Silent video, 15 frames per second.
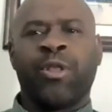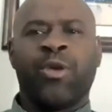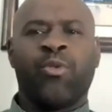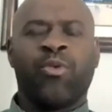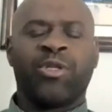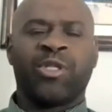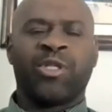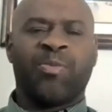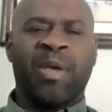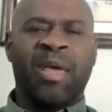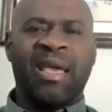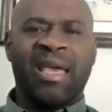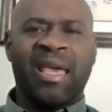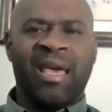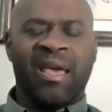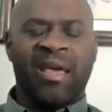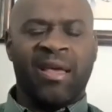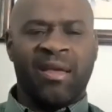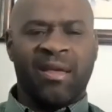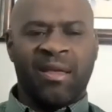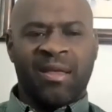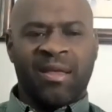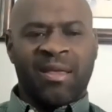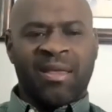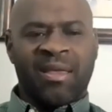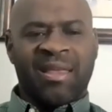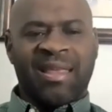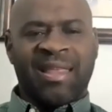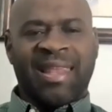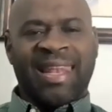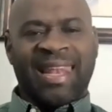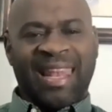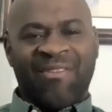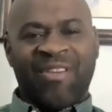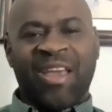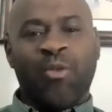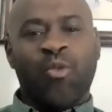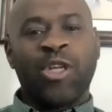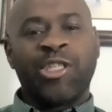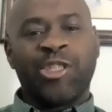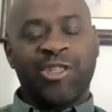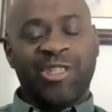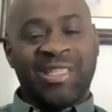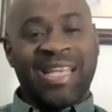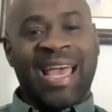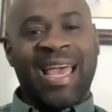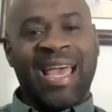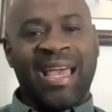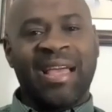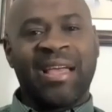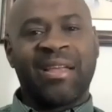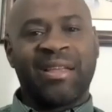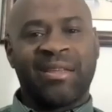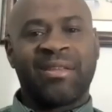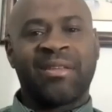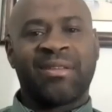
when you were speaking, living what you're saying